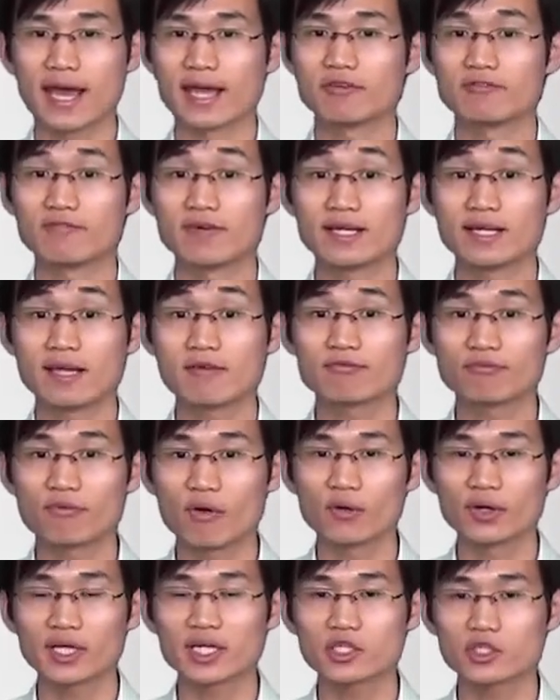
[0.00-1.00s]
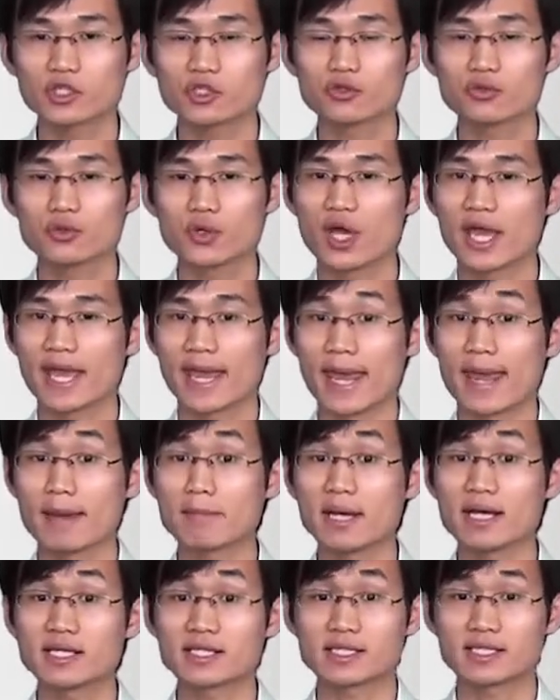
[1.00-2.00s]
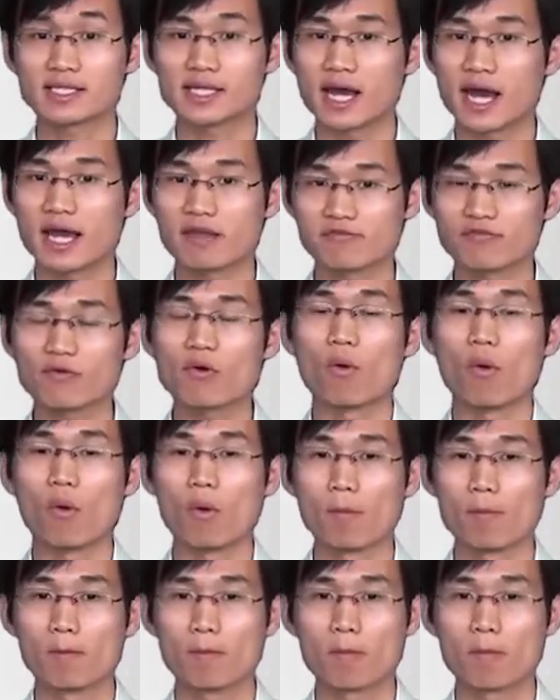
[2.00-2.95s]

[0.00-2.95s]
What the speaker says: and VLAN 40 to MSTI4.